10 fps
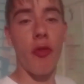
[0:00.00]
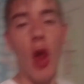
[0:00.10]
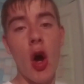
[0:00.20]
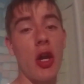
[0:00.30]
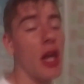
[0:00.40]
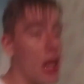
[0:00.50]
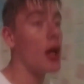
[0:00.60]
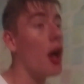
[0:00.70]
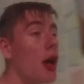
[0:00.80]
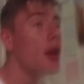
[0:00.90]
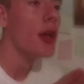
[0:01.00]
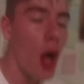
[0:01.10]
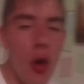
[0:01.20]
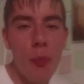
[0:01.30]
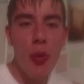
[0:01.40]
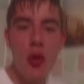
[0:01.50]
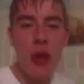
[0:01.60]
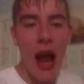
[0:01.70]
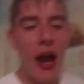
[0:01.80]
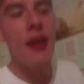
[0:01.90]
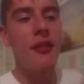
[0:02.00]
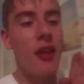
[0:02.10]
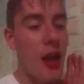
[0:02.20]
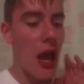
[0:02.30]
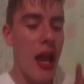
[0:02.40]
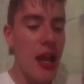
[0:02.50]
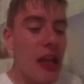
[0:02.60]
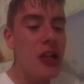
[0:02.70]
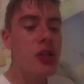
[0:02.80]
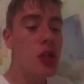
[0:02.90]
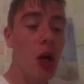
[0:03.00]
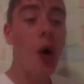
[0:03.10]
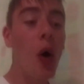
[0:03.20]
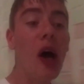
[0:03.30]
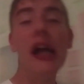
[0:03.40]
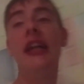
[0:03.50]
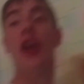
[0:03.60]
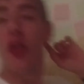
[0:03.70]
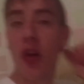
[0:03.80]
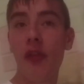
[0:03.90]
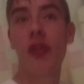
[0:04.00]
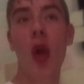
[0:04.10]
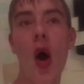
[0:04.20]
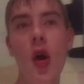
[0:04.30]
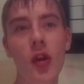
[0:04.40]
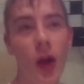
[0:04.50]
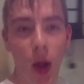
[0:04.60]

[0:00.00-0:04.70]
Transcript: vlog here. Hope you guys enjoyed the vlog,